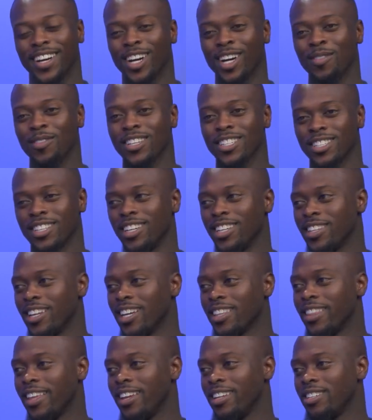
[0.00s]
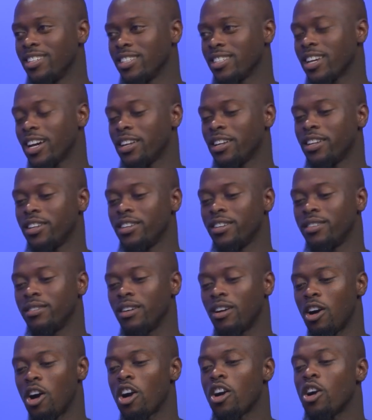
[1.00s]
um, it's good that they just kind of
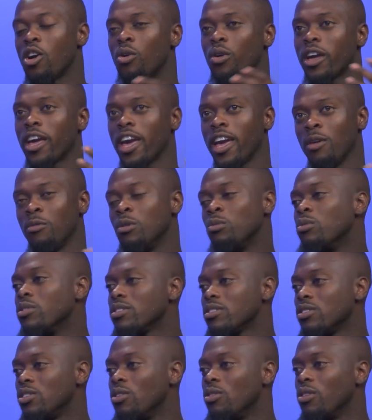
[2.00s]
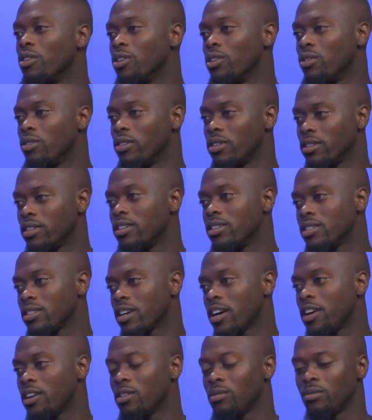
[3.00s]
are okay with they what's going on. Yeah. It's
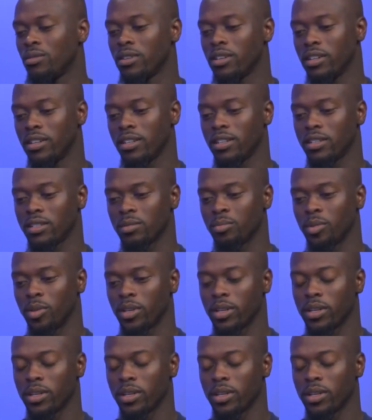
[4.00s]
kind of where it is, but